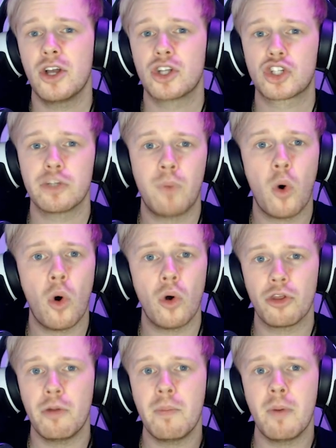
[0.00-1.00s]
Support
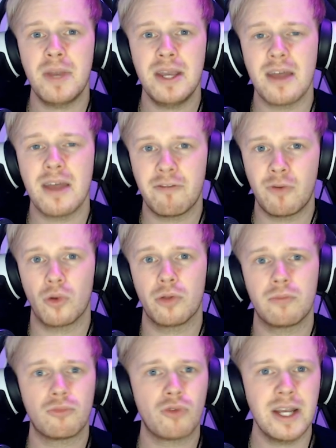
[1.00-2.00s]
them, be there for
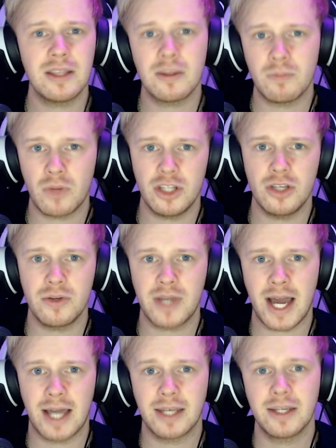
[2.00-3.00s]
them, raid them when you
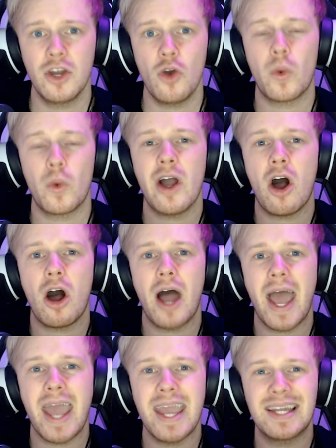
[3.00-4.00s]
can. We are
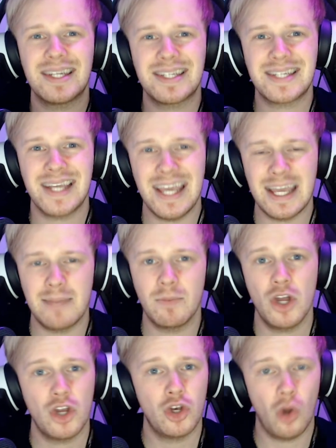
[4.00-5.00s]
a team,
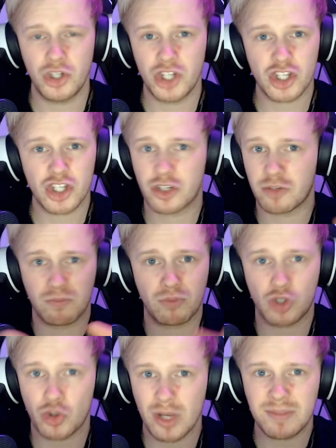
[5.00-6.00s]
not just
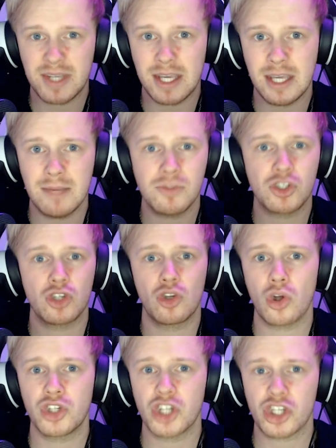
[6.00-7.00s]
stream teams,
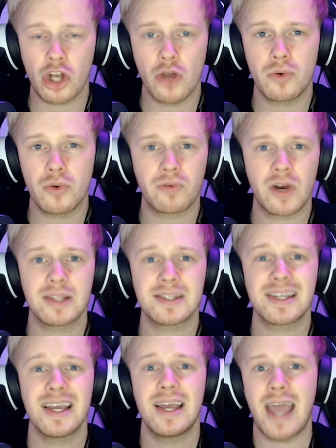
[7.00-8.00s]
not just local friends,
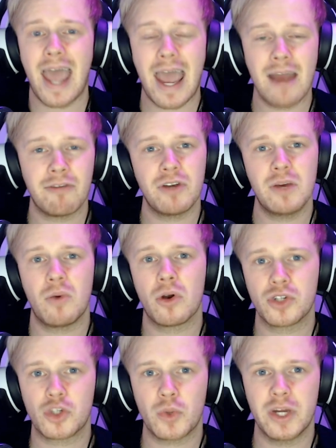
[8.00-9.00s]
everyone on
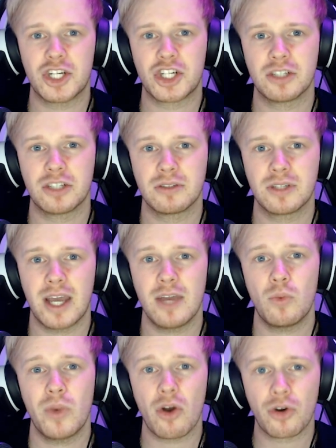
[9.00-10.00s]
Twitch, okay?
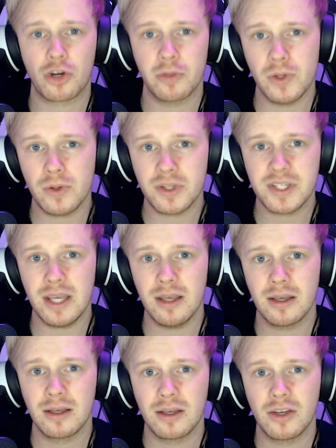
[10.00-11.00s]
We are a community.
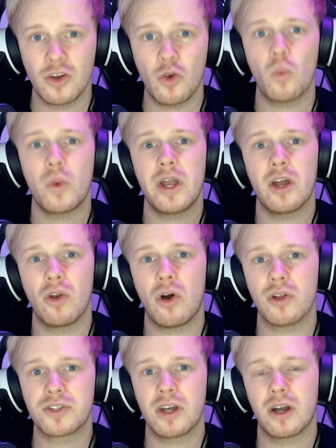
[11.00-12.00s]

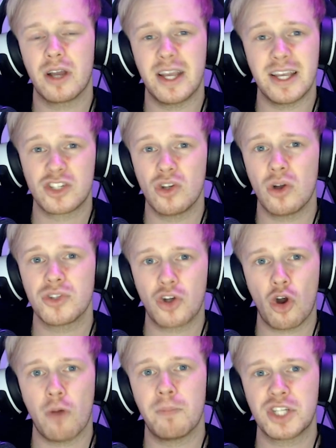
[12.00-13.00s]
It is not a
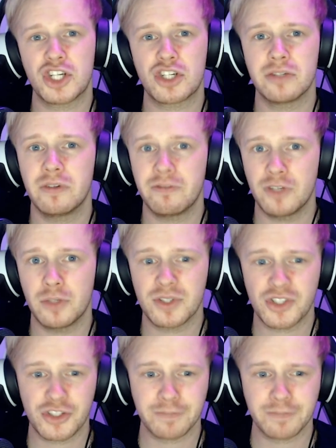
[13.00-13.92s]
competition for viewers.